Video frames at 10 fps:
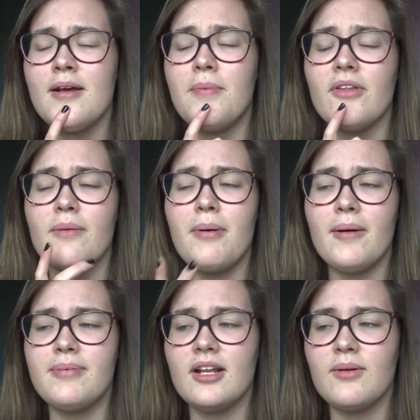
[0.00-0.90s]
but the
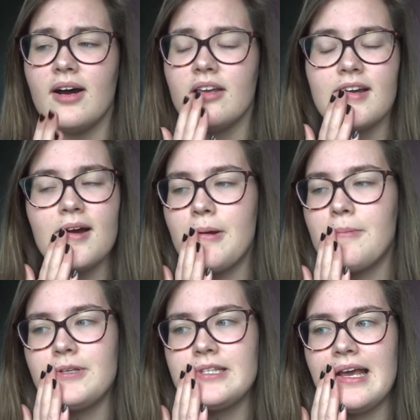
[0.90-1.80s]
popular one, I can't
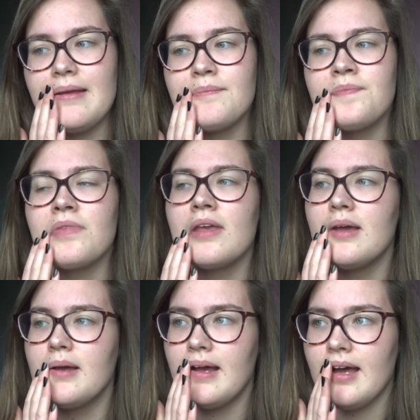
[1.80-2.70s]
remember his name.
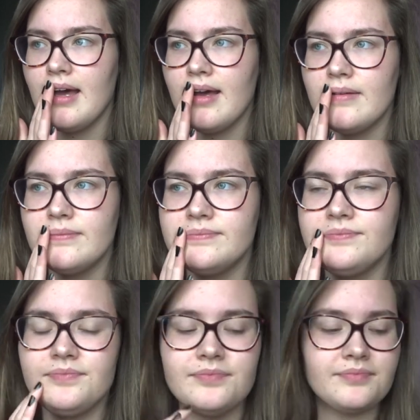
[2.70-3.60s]

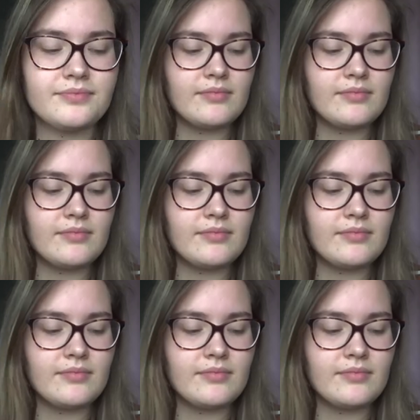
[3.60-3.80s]
I